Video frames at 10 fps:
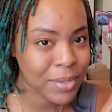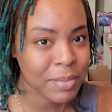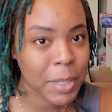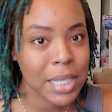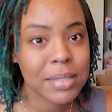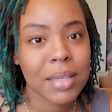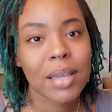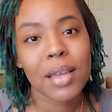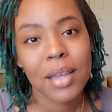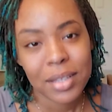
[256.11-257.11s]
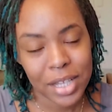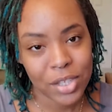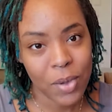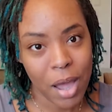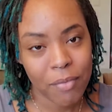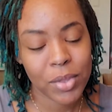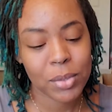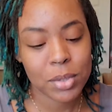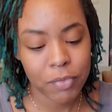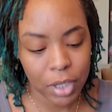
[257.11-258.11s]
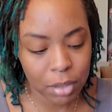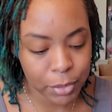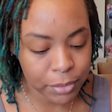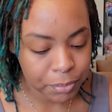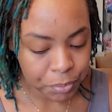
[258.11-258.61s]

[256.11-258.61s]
space, that you have those available.